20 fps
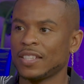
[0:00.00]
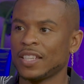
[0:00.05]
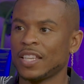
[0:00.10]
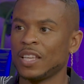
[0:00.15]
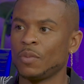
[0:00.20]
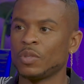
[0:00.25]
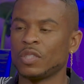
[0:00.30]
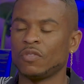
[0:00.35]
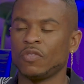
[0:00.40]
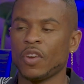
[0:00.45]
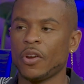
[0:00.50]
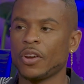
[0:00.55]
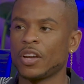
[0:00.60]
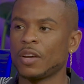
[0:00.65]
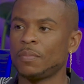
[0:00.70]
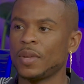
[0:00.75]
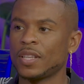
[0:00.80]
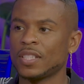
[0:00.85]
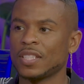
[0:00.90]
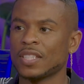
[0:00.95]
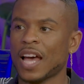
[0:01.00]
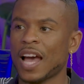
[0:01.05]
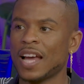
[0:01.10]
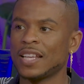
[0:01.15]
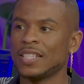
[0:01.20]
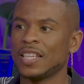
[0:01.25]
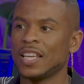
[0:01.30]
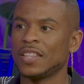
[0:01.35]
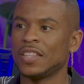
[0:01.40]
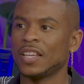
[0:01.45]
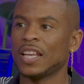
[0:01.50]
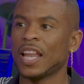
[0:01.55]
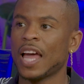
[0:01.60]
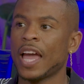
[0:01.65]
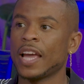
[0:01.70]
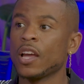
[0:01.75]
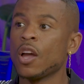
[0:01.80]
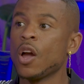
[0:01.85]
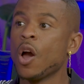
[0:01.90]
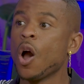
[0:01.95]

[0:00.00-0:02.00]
He was very committed to this idea that like,